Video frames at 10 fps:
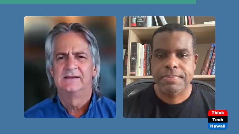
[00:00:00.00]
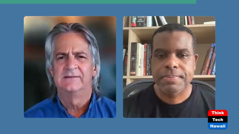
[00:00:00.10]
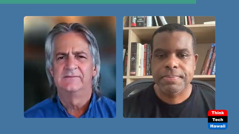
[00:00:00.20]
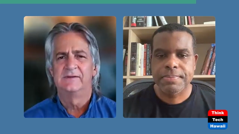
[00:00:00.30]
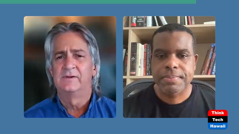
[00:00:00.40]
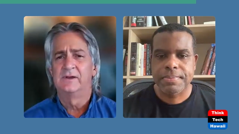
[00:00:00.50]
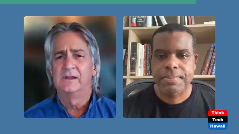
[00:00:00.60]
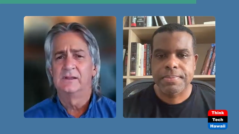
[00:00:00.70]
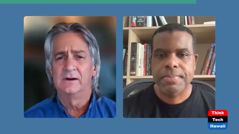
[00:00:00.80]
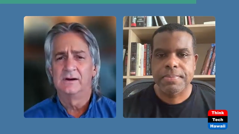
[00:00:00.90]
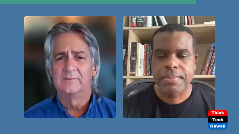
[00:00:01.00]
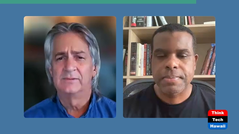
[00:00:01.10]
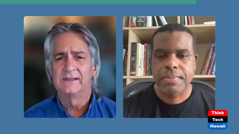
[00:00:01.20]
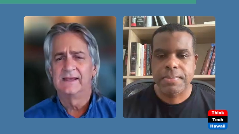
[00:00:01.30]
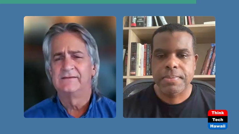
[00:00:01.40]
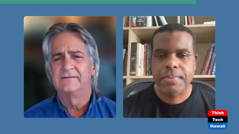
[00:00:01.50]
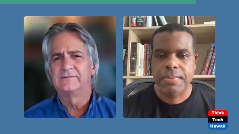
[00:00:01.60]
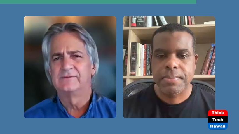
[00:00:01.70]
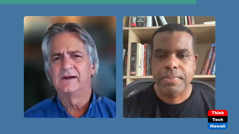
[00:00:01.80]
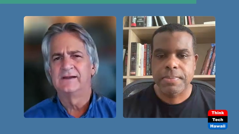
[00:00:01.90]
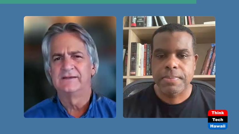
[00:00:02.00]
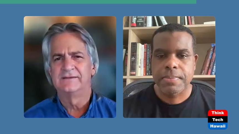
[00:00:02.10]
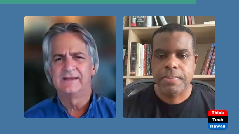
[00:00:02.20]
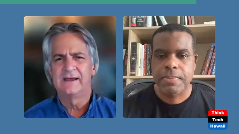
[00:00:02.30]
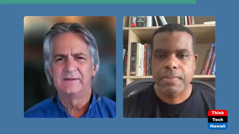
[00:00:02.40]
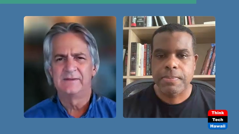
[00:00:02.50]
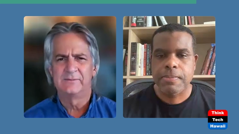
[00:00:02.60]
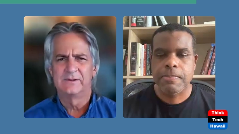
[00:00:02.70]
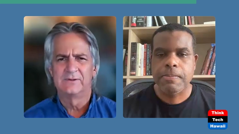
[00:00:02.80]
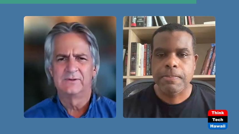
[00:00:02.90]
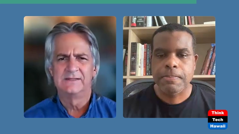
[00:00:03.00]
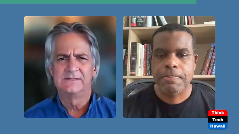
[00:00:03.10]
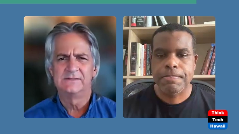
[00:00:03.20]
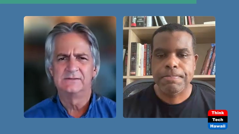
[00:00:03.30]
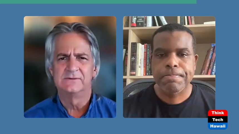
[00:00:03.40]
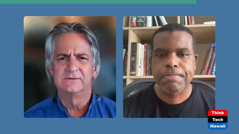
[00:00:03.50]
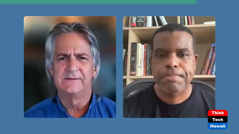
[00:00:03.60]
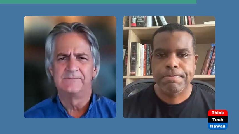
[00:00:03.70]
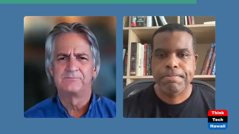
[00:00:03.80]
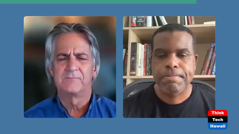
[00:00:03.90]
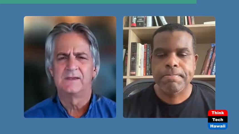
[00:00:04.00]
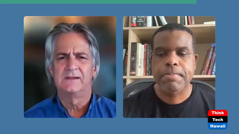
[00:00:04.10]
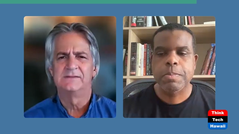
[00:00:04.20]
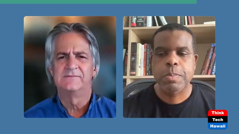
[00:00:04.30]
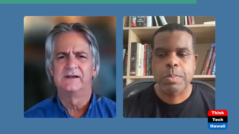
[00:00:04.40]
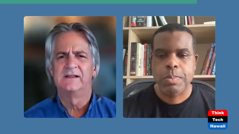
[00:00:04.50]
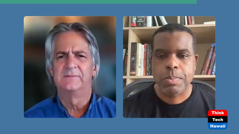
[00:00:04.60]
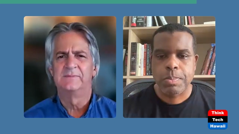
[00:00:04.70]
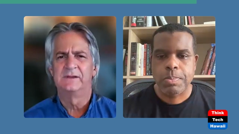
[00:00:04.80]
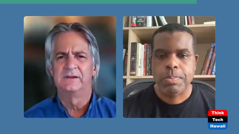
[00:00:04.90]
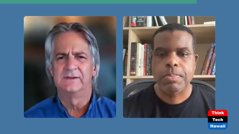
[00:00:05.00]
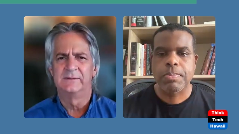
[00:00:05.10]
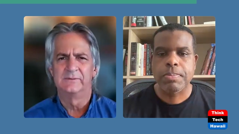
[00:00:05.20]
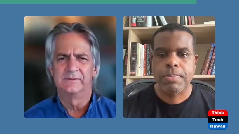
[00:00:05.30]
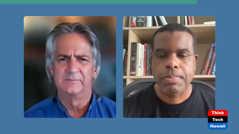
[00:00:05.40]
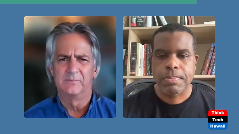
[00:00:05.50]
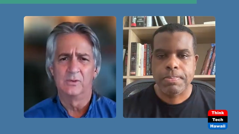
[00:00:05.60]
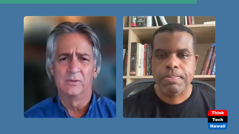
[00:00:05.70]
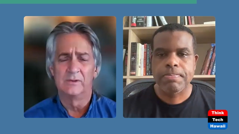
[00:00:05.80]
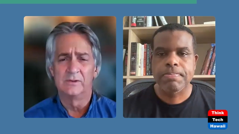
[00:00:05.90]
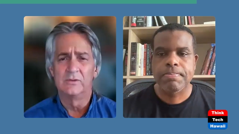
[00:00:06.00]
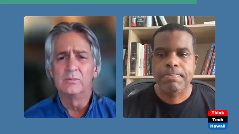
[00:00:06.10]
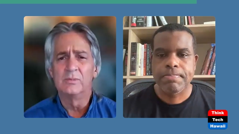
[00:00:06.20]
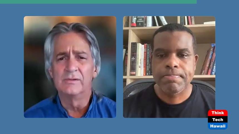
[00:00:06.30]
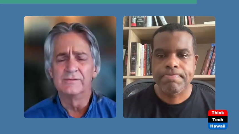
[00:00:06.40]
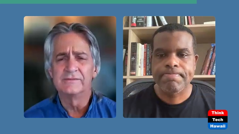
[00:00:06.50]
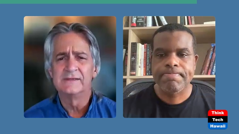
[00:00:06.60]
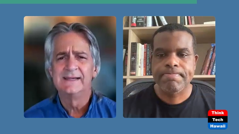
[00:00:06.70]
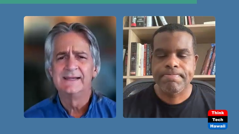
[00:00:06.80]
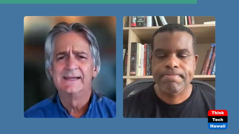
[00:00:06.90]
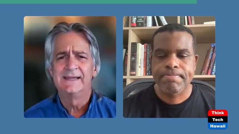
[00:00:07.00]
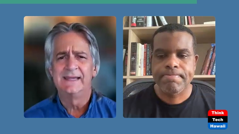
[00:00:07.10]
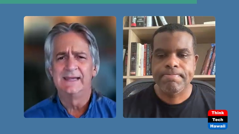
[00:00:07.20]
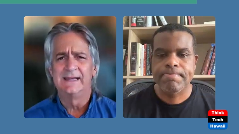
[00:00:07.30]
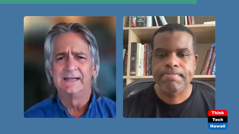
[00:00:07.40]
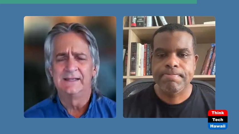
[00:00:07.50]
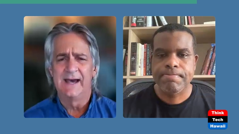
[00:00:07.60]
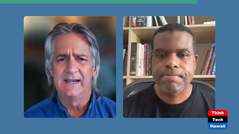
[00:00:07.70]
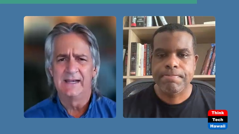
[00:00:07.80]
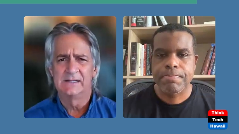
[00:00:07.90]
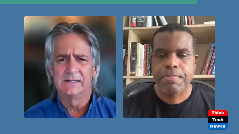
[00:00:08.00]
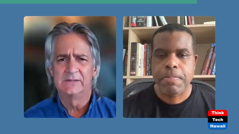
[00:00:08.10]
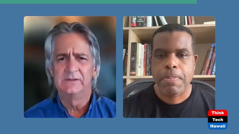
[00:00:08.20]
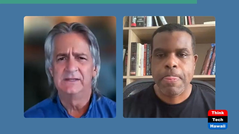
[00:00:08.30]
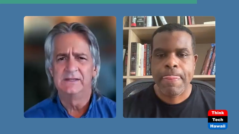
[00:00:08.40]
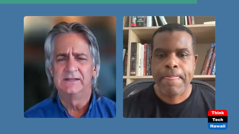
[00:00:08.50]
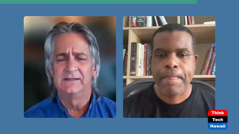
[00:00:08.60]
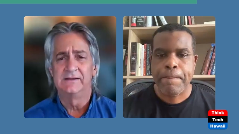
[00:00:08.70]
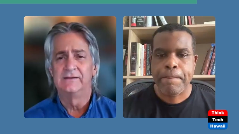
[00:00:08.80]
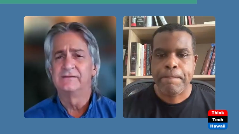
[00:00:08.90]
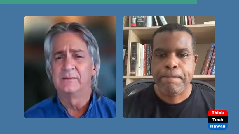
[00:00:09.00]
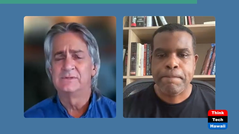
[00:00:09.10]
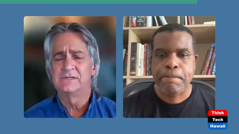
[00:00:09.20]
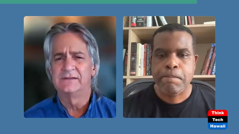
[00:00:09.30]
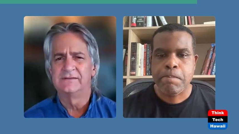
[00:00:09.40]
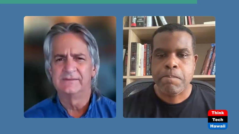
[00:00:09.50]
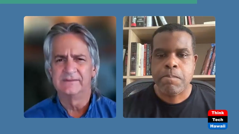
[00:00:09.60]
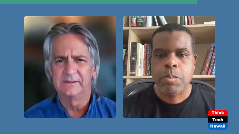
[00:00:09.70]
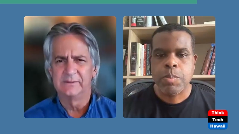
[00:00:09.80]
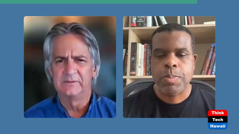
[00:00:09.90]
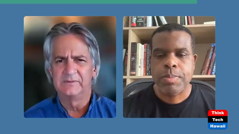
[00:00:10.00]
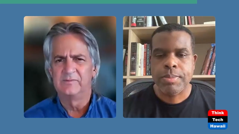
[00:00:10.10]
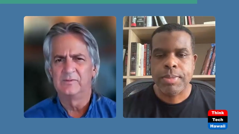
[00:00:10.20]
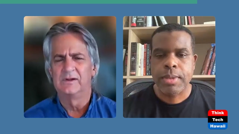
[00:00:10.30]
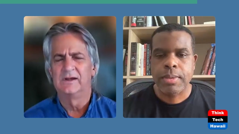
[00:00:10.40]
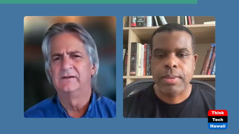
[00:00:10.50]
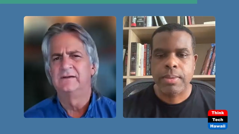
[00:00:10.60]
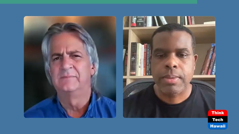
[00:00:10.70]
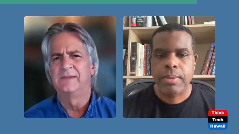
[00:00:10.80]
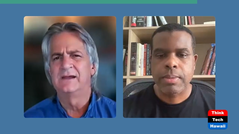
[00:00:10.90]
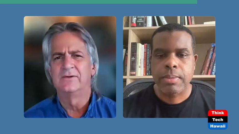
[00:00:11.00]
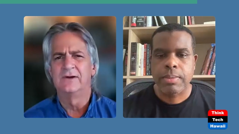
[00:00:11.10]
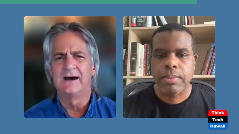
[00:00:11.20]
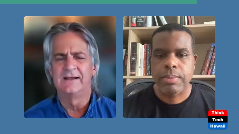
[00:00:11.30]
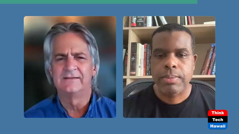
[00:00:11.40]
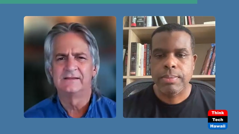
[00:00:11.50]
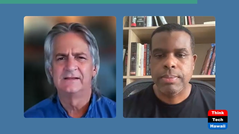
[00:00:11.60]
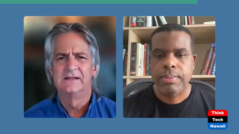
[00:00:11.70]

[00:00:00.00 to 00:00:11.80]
Speaker 1: a very long plan as far as how they were going to uh, develop their grid with more renewables. And that included in their assumptions that there would be 400 megawatts